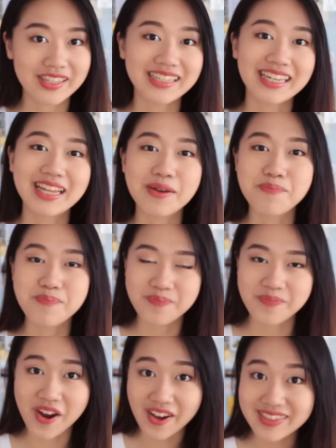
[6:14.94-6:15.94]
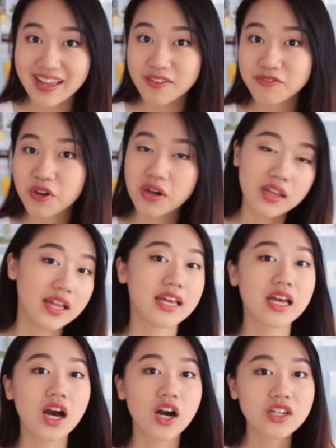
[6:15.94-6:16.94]
on it, and I got that for
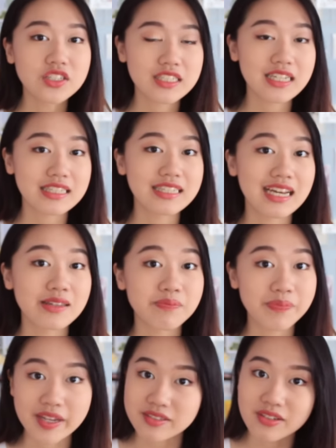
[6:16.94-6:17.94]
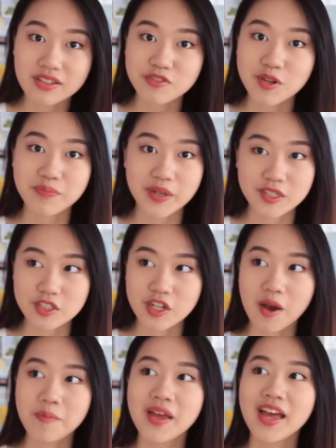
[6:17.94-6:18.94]
like 199 pesos from Fan
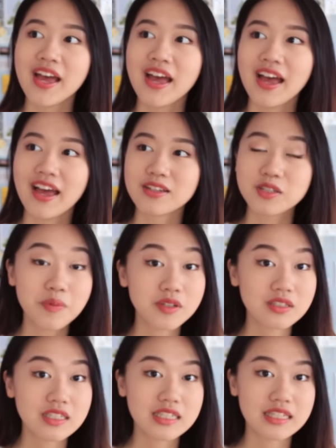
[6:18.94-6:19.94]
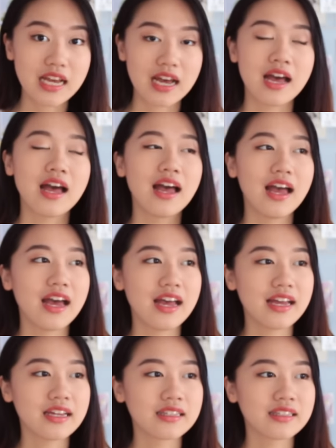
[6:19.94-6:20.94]
Shop. Sobrang sulit niya.
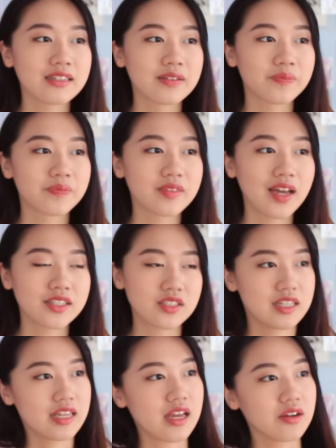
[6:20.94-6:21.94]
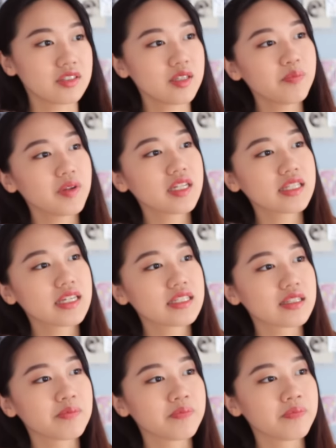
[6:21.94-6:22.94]
And I just like how simple it
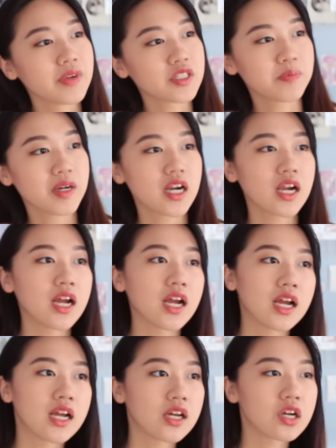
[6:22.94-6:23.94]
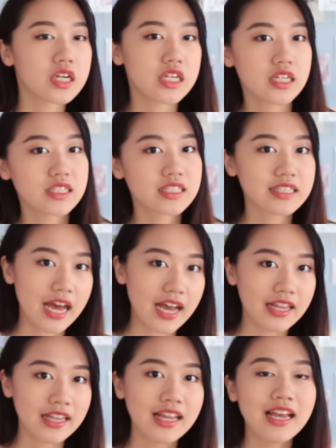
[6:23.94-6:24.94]
is and medyo parang Korean
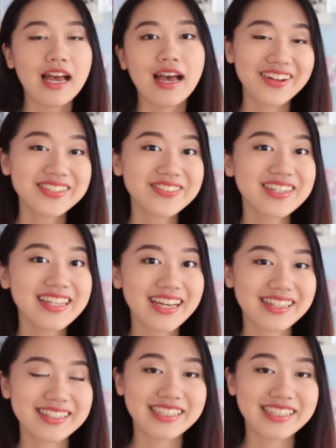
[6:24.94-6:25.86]
style. I also really like